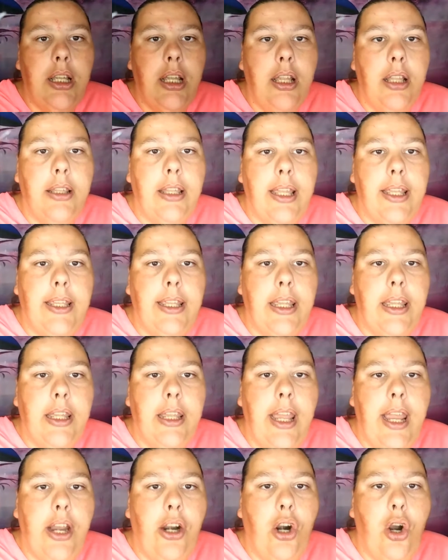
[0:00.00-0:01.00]
like
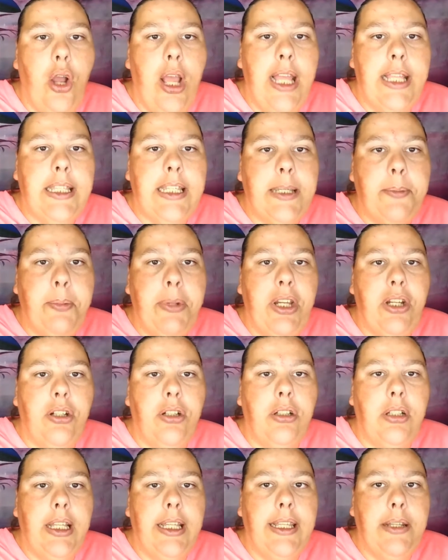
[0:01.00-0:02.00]
arrowhead spear
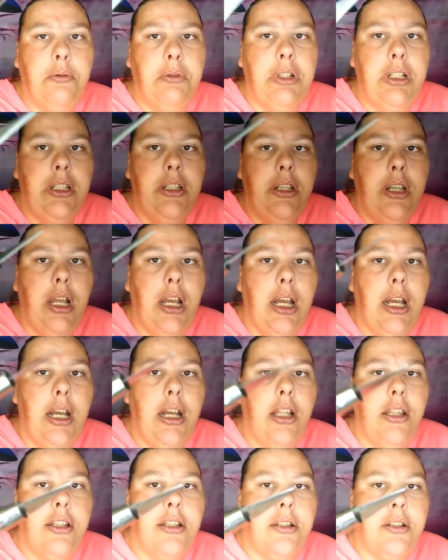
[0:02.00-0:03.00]
like one.
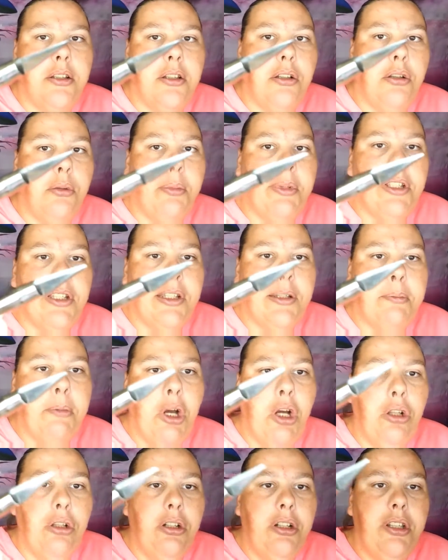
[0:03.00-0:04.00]
This is a little bit
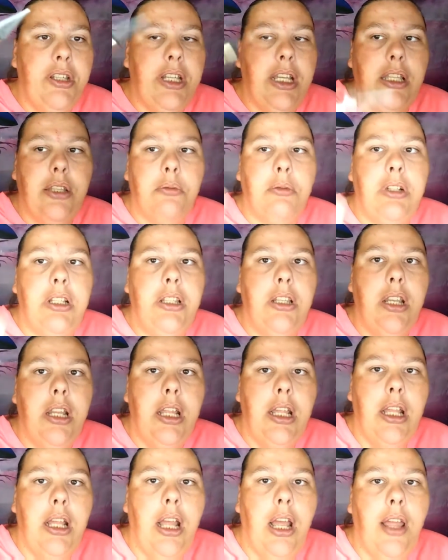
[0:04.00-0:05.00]
smaller than the other one,
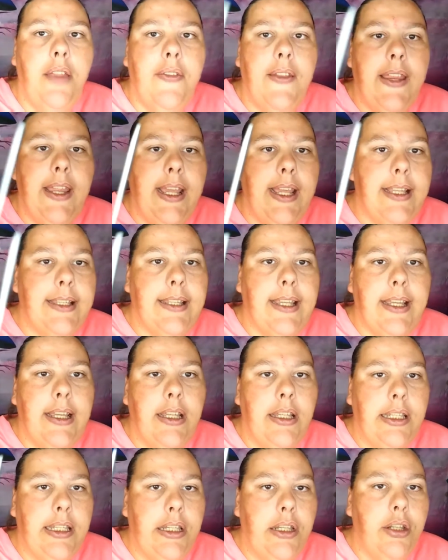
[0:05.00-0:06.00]
and then it has a
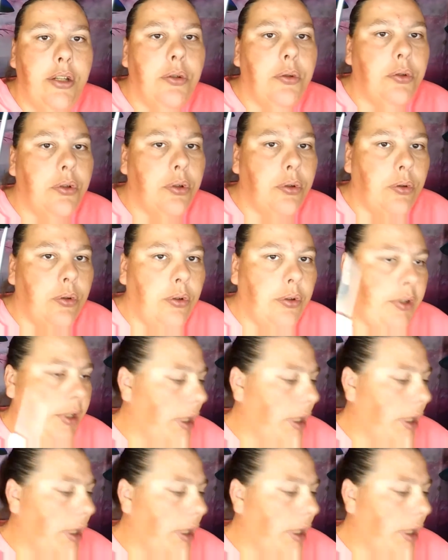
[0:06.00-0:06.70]
needle tool on the